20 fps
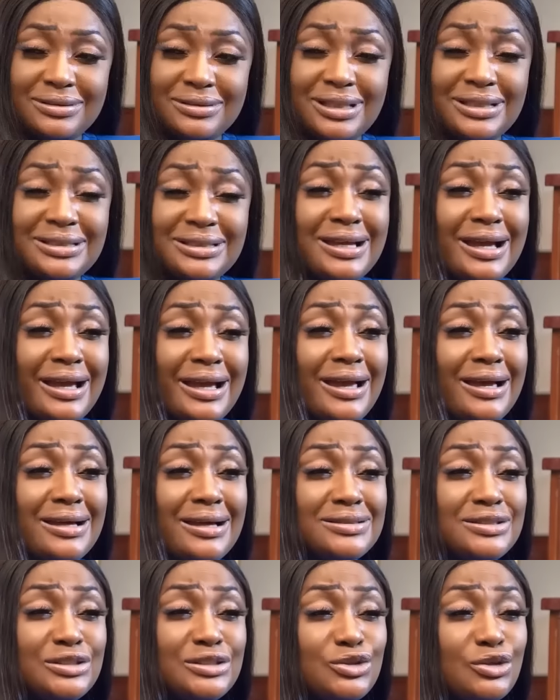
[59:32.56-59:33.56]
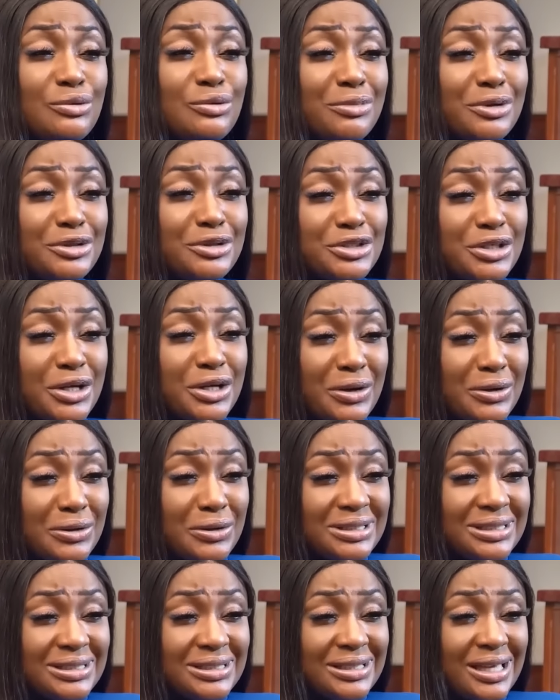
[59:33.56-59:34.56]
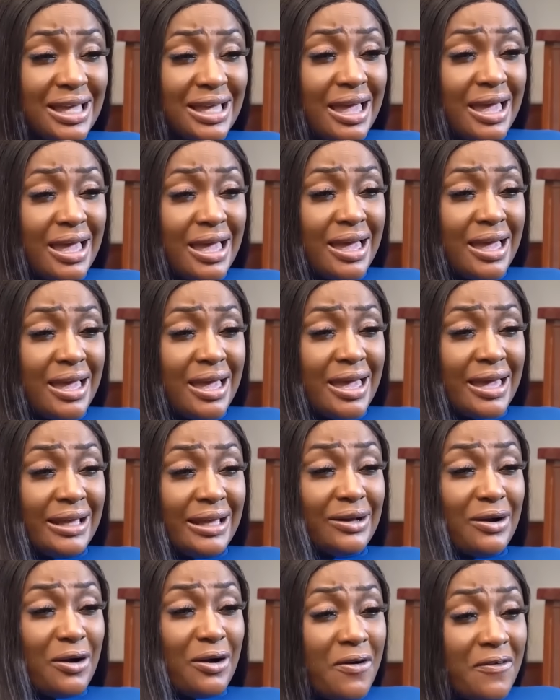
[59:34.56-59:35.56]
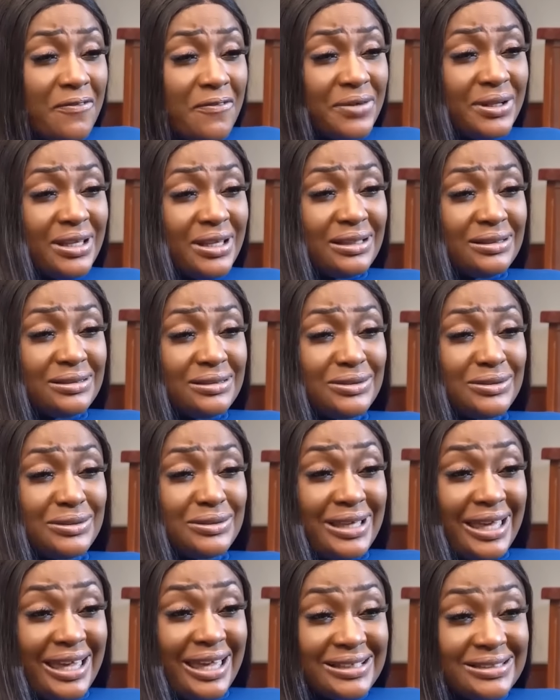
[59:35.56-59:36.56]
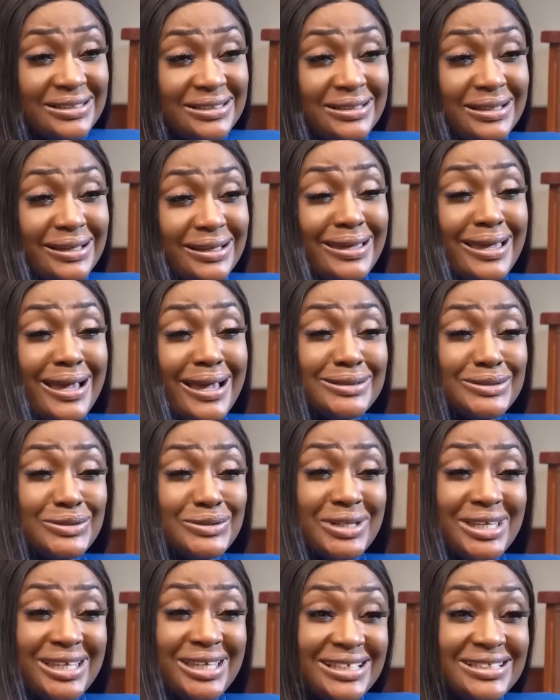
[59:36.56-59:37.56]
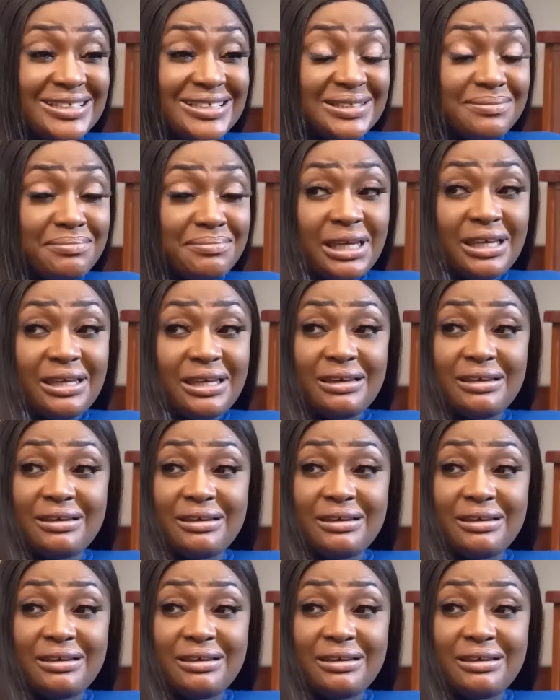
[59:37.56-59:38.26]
That guy has so much guts and confidence to the extent that he had to kiss me.